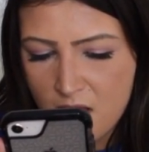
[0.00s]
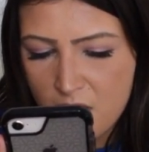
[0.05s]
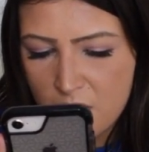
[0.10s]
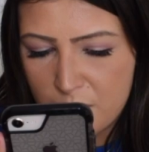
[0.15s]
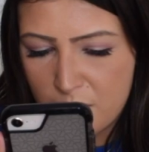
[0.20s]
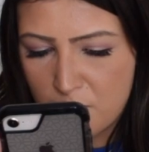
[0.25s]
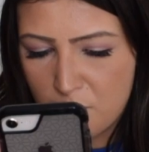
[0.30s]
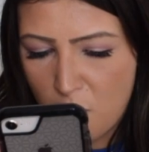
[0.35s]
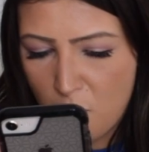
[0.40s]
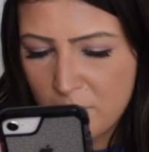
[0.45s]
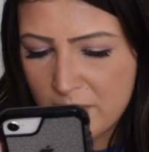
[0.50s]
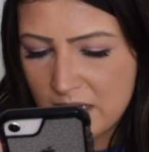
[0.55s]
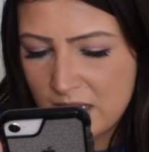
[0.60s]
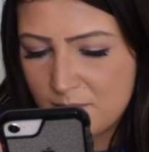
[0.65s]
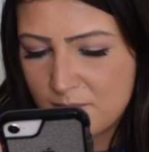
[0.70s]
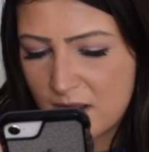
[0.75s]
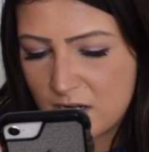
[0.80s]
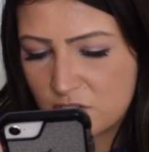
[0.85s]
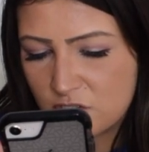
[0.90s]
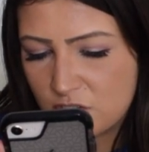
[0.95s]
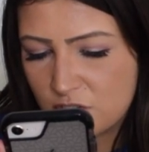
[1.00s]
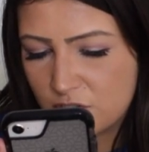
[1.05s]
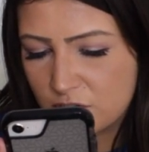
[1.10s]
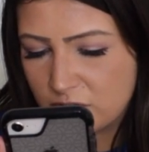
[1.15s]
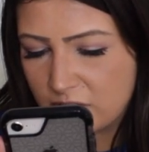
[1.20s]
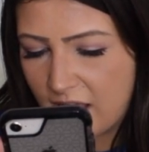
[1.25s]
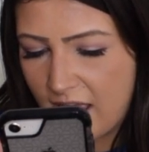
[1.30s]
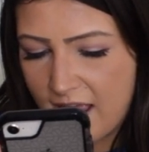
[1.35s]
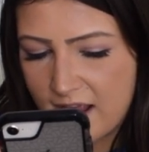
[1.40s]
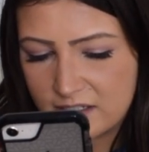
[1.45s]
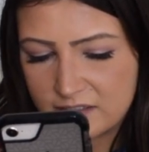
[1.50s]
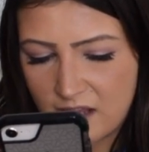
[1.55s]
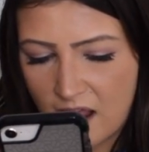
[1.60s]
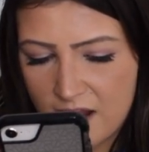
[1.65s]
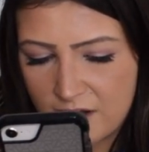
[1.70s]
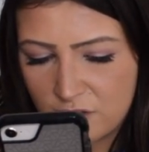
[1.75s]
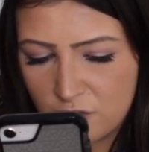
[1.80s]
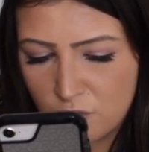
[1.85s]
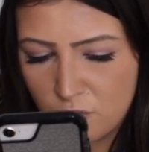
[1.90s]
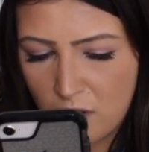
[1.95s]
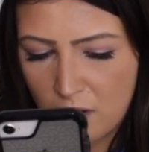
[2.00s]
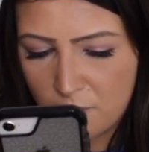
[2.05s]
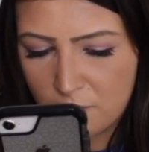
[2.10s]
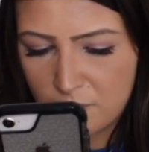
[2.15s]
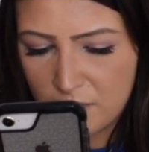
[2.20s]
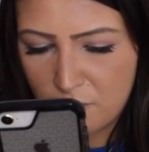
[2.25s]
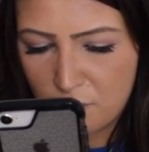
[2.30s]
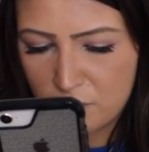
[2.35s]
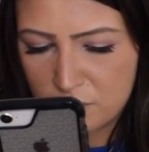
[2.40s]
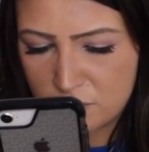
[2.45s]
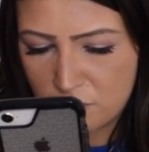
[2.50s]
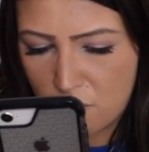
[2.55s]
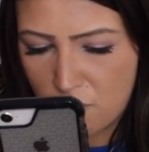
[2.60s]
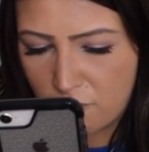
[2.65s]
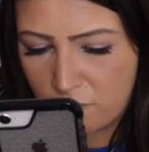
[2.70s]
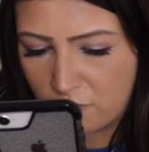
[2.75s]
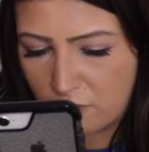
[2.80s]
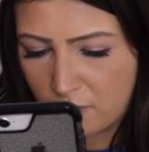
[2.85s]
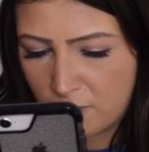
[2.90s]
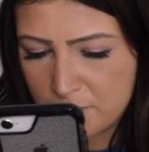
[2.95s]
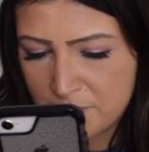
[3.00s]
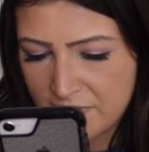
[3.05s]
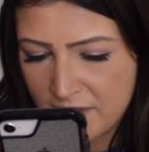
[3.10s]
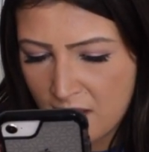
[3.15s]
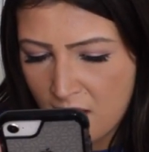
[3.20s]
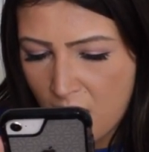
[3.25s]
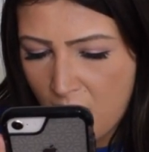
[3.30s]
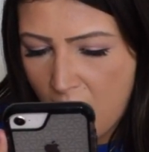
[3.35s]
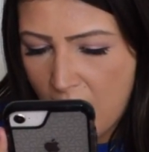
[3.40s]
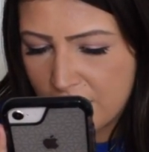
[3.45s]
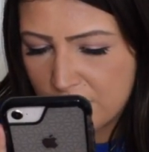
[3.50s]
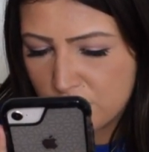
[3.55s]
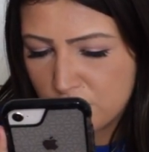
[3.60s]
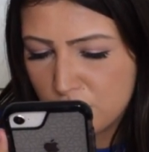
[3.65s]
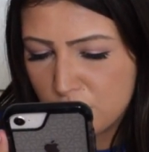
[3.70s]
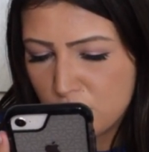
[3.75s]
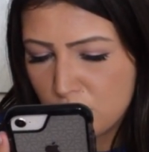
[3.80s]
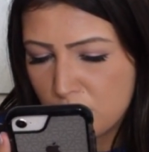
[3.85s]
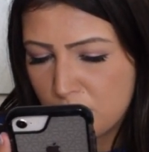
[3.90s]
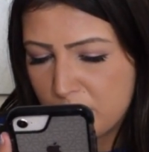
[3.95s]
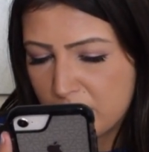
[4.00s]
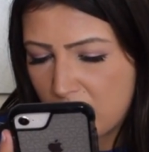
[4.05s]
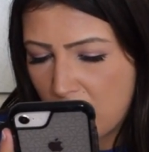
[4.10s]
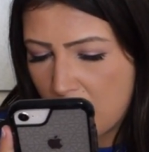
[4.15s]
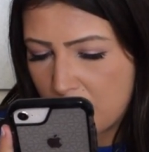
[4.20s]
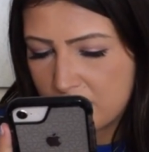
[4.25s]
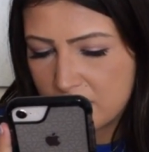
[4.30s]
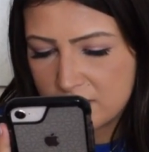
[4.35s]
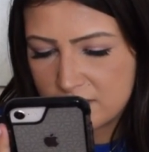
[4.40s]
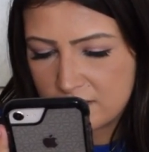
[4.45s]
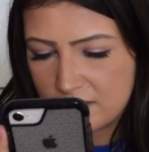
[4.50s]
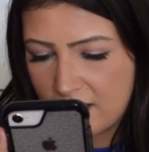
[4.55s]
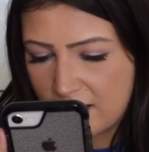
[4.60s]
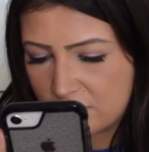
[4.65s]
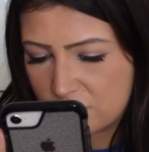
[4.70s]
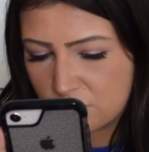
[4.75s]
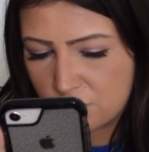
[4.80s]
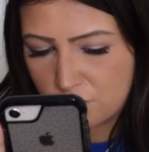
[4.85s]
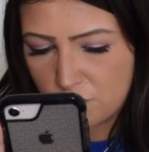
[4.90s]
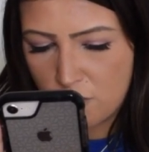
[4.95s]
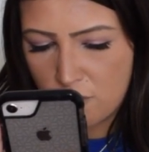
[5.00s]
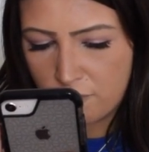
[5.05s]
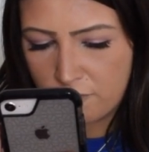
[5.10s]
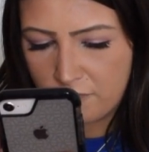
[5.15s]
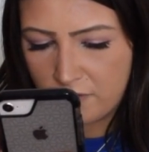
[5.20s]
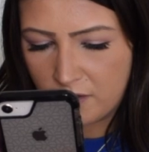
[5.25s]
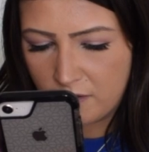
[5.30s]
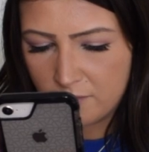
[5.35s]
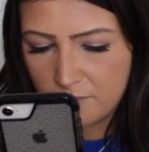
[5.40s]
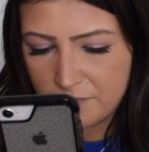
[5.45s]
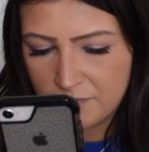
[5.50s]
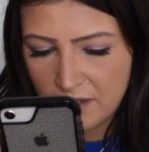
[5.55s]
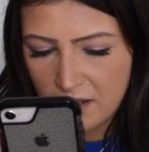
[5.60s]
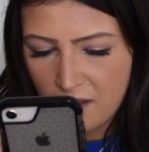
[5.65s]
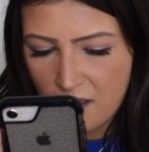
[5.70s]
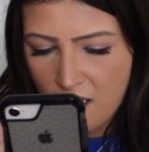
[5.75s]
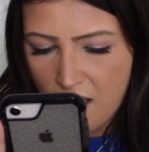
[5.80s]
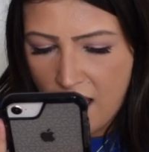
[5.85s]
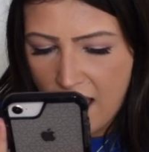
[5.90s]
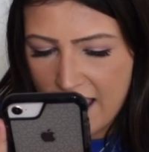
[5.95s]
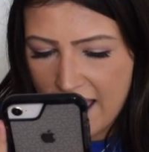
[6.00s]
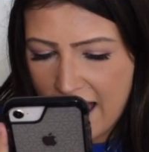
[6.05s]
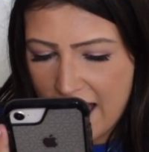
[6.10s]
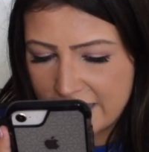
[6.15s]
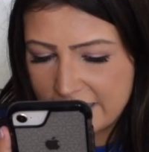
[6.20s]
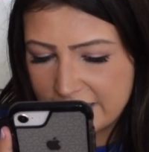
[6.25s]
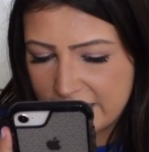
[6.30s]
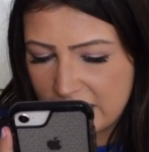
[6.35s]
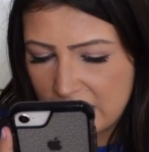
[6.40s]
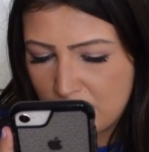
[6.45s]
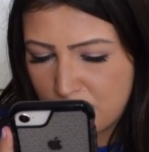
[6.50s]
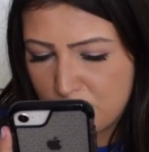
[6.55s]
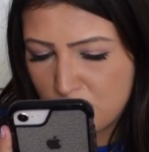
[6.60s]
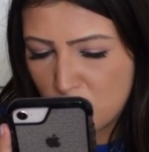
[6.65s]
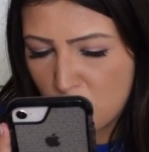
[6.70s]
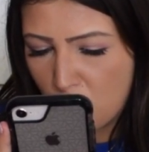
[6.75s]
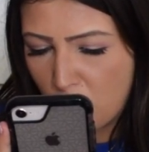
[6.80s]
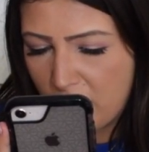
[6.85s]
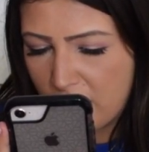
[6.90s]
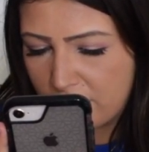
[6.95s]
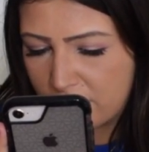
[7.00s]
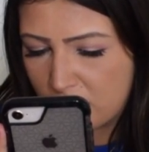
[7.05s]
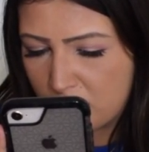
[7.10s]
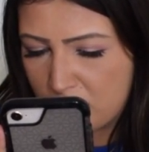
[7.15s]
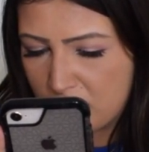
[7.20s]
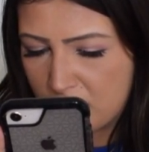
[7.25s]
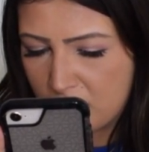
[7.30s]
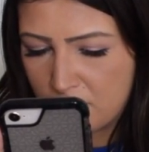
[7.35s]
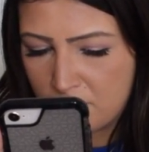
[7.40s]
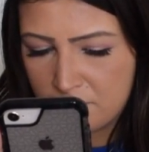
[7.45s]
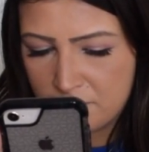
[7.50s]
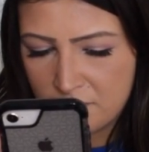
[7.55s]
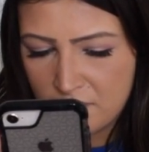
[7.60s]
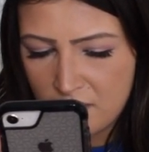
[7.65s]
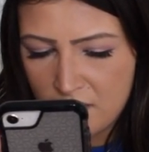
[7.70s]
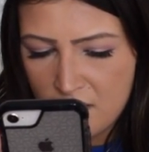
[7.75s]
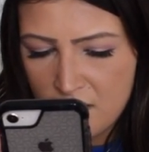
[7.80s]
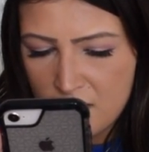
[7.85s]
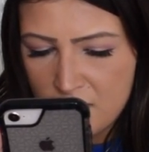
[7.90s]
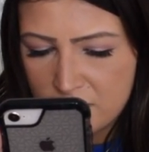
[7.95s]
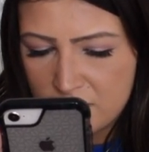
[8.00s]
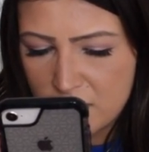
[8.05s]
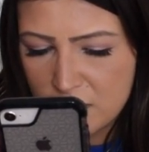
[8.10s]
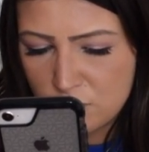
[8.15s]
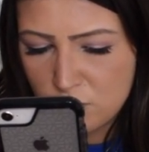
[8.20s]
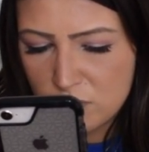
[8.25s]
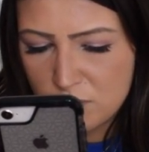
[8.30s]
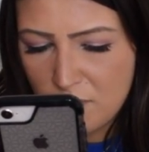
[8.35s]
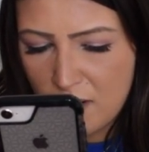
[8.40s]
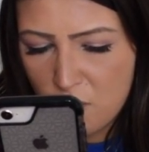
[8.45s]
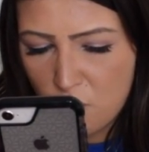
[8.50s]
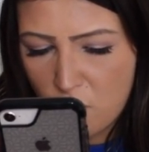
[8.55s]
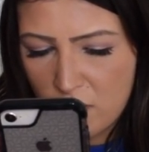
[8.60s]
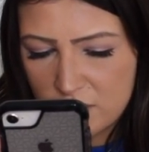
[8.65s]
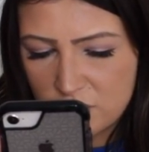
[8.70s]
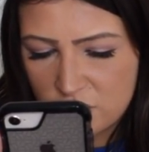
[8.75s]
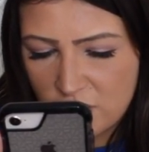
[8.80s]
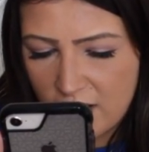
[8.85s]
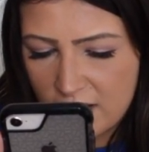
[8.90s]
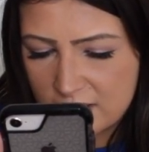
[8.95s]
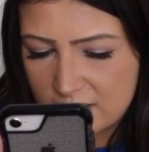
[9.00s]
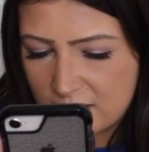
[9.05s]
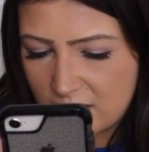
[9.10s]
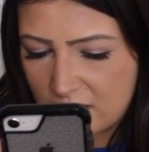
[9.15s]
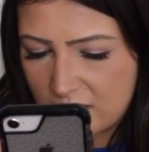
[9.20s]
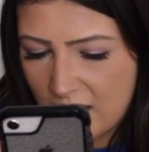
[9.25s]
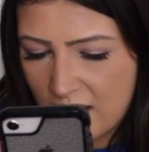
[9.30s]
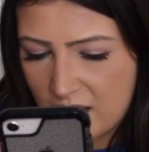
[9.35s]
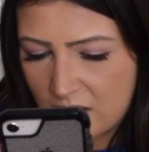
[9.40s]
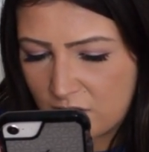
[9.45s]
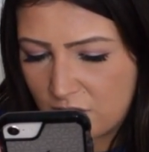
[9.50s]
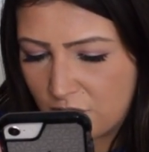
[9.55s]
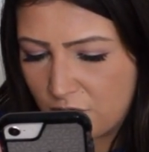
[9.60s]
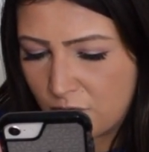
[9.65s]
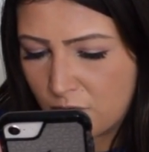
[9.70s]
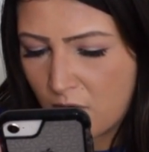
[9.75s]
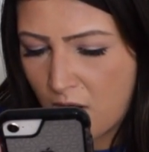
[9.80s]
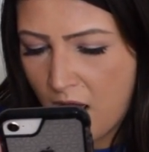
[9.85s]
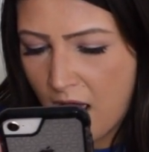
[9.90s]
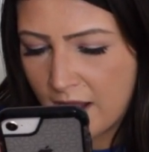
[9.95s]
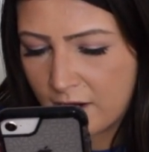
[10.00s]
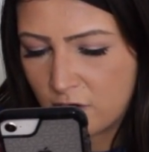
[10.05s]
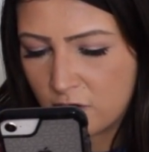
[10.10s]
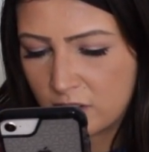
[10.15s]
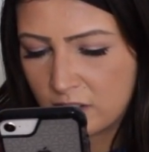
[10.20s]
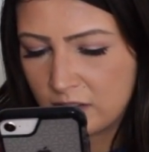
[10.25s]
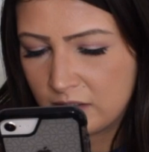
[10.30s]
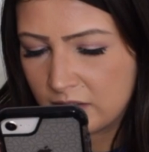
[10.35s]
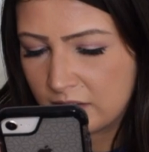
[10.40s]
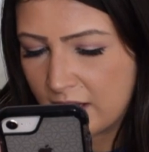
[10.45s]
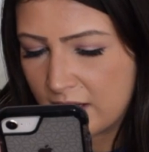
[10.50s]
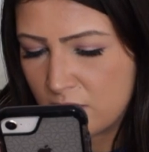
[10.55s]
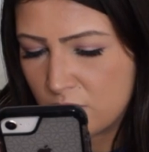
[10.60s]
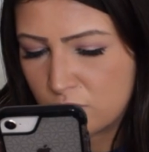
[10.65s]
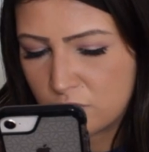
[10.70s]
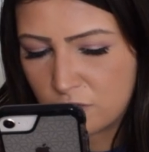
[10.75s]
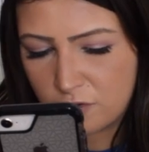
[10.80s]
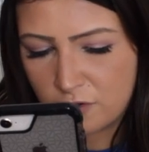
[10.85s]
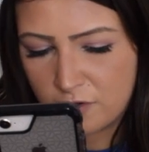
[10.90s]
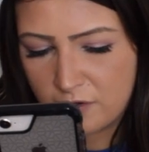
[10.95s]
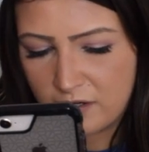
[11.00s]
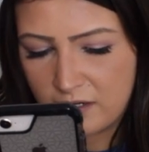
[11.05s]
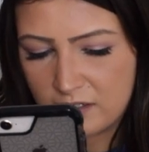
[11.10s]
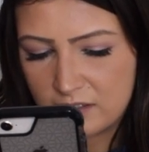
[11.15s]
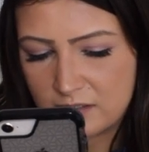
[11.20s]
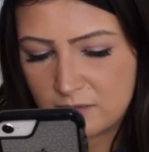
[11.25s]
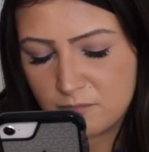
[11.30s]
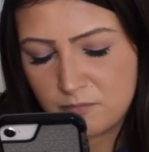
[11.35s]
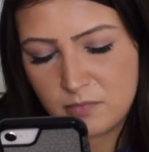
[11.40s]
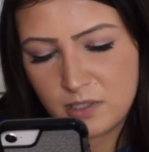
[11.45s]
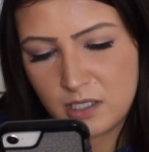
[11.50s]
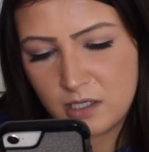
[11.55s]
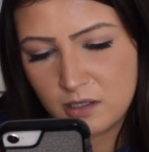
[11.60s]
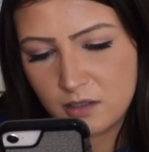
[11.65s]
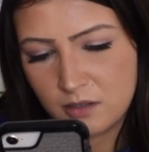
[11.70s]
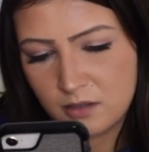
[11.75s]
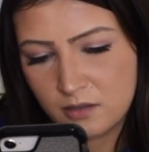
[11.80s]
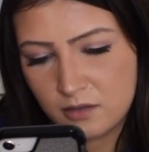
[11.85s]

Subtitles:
The moment he mentioned your legs, I knew it was over. I knew you would become his next trophy. I had to keep you away from him. This was my one chance to thank you. I couldn't let you turn into me.